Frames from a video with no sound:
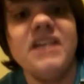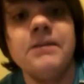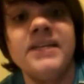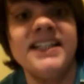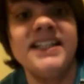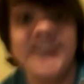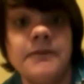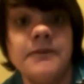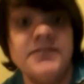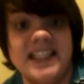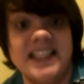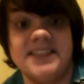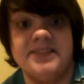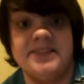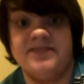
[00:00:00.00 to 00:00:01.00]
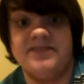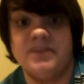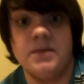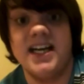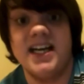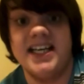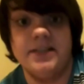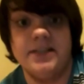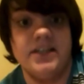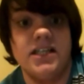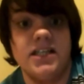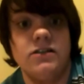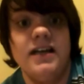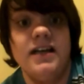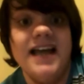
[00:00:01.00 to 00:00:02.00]
Because I'm desperate for money, you
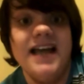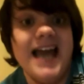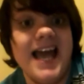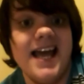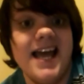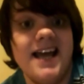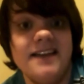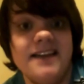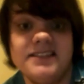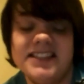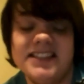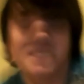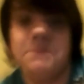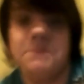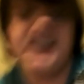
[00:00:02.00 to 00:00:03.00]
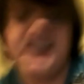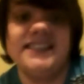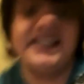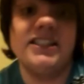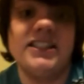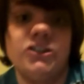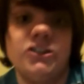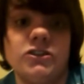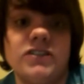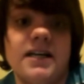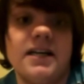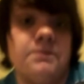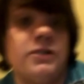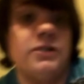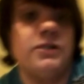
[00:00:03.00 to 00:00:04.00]
know? And since I'm bisexual,
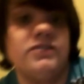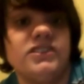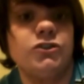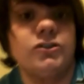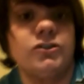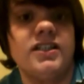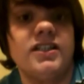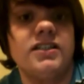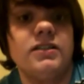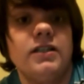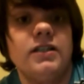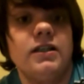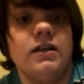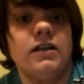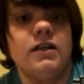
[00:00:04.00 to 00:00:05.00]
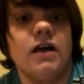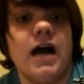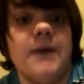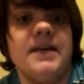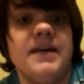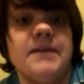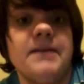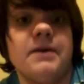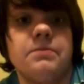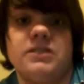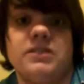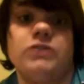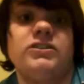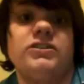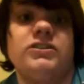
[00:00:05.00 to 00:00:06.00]
I post on Twitter, I would give out
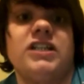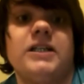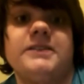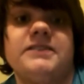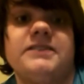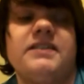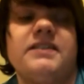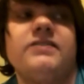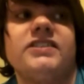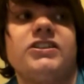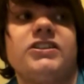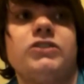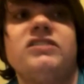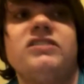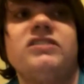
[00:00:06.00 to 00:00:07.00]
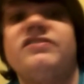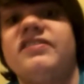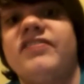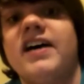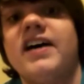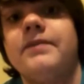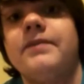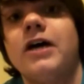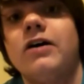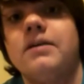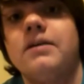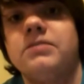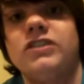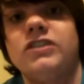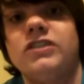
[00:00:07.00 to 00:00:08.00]
blowjobs around the school for $5
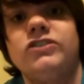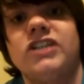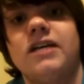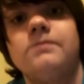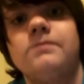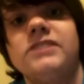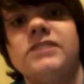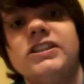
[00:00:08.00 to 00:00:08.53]
blowjob.